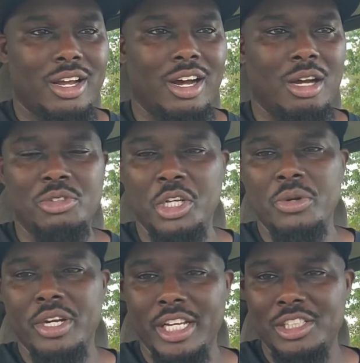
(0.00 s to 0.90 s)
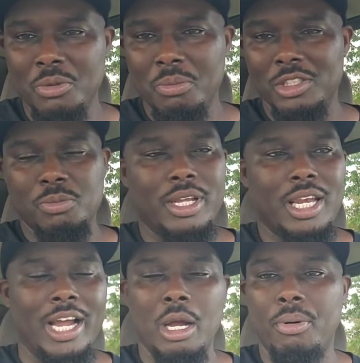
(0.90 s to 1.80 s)
of duty that you must be
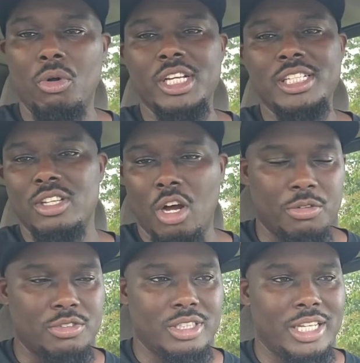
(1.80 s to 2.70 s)
like a police officer.